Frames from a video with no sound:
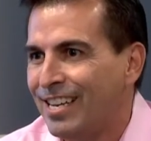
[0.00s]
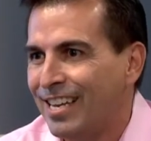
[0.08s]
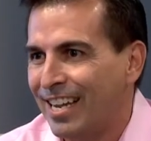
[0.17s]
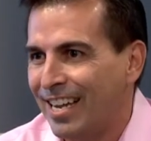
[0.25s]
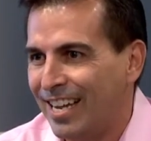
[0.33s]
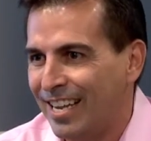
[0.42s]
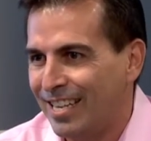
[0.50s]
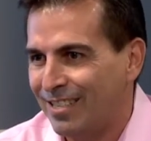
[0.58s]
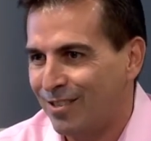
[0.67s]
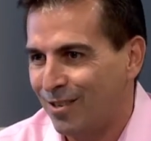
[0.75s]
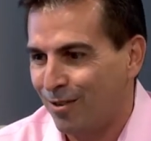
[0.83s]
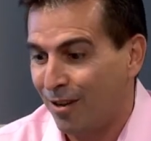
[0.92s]
And
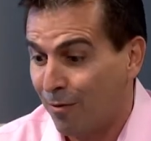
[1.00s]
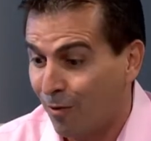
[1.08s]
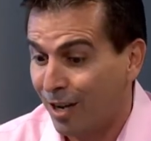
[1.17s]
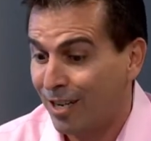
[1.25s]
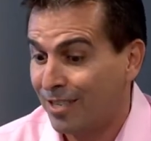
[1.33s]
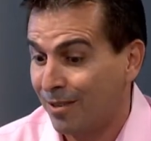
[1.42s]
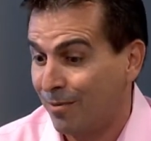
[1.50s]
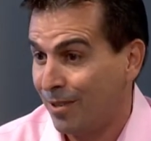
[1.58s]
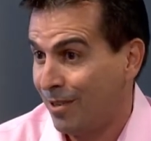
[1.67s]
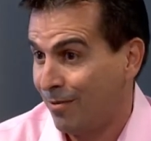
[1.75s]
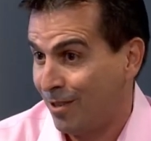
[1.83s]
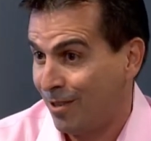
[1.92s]
so I wanted someone
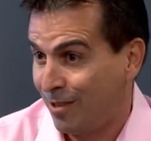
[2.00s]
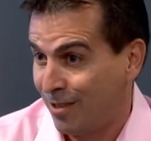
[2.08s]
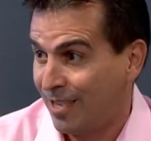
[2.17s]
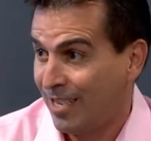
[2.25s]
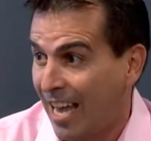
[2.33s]
that was